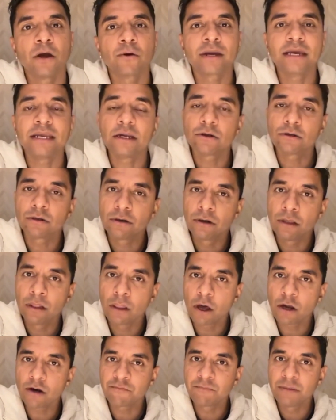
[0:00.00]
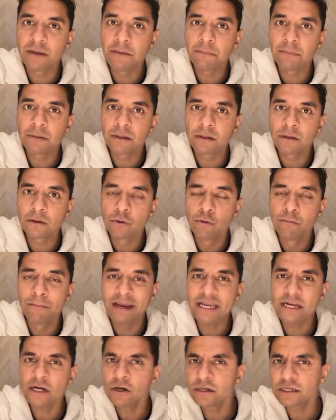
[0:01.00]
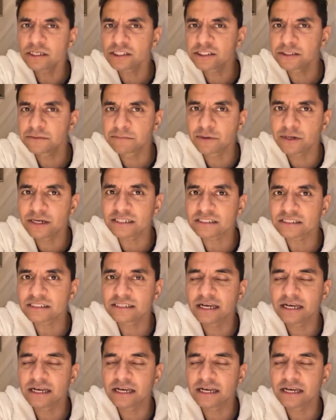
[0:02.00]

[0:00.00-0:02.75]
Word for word: Okay, now there are a lot of people who may not express